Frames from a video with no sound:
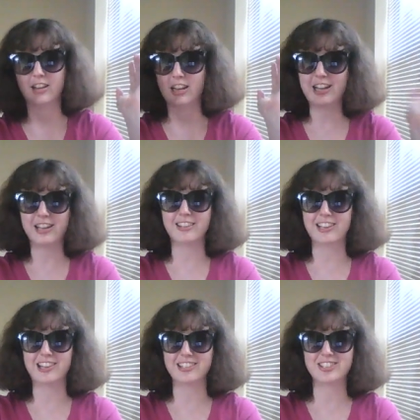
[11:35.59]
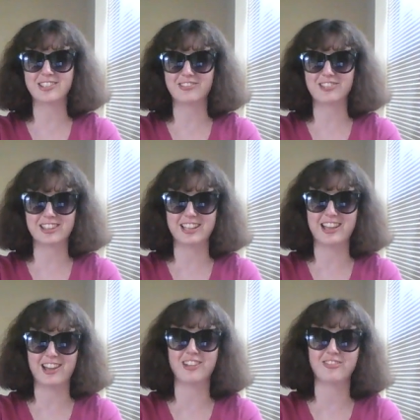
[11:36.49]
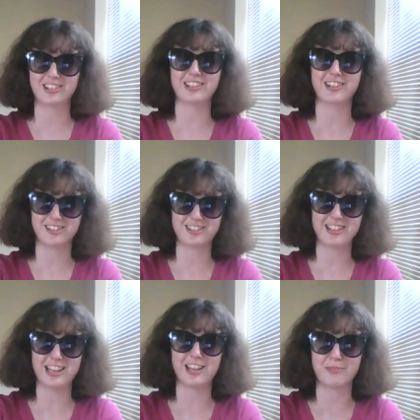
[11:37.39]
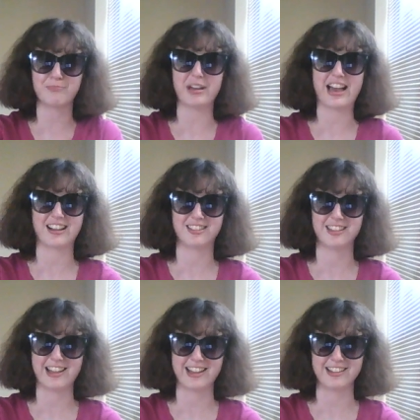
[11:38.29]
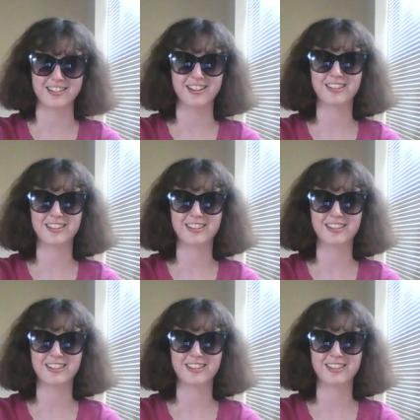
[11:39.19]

I'm not sure what the hell what they were thinking back then.